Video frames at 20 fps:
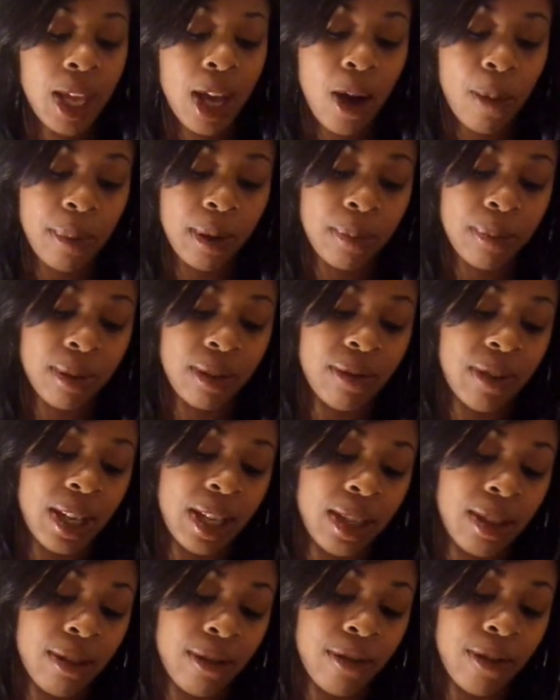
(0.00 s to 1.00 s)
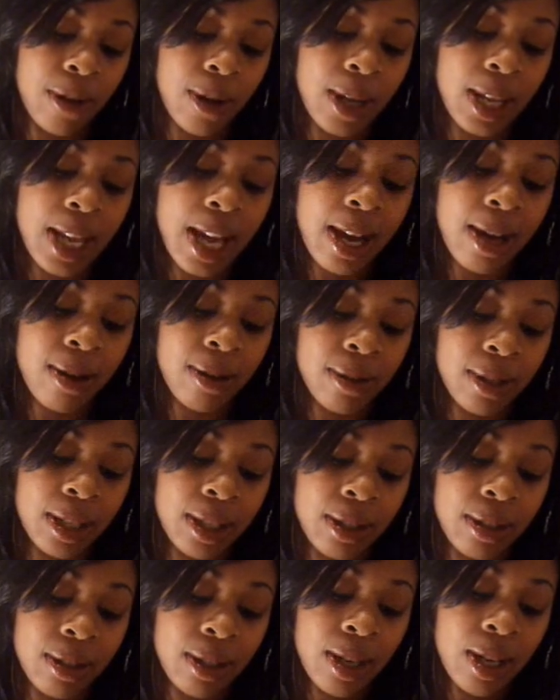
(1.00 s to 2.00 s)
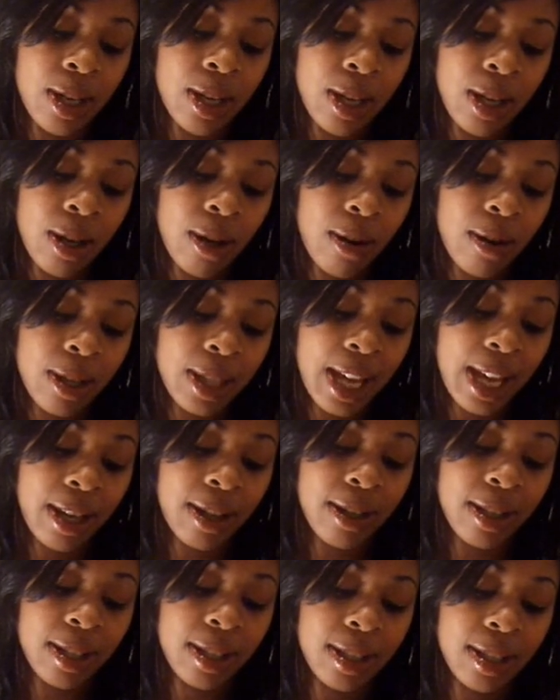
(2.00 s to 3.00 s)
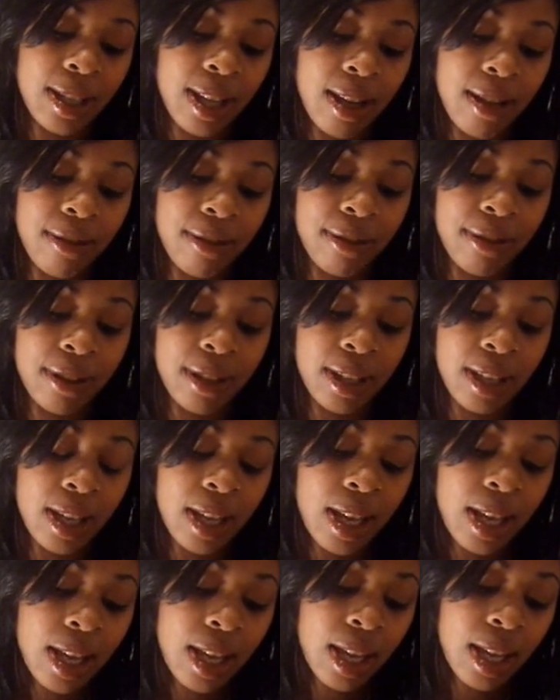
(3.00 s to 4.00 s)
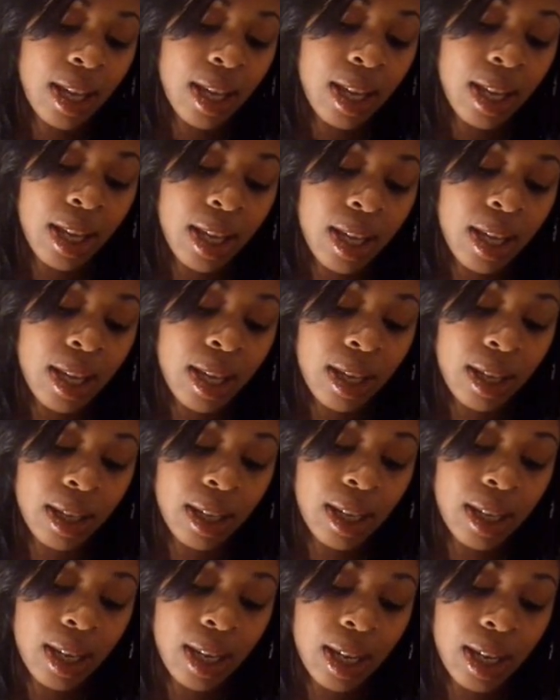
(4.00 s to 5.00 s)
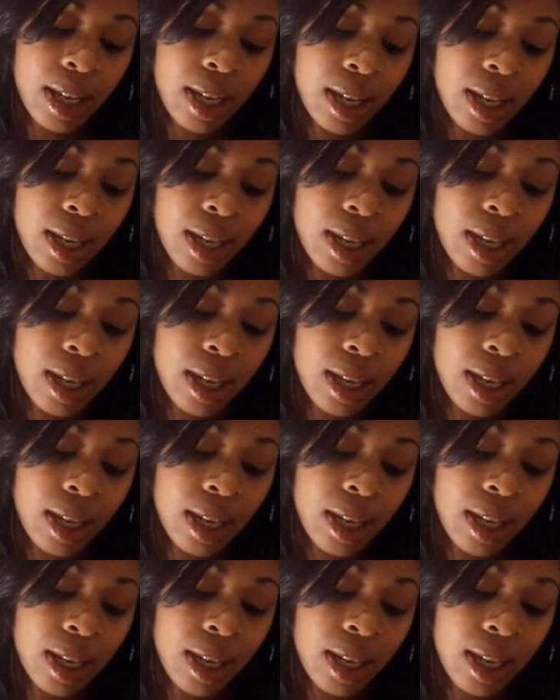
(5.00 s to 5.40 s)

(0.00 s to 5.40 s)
helping prevent the fallout and all that good stuff. Okay.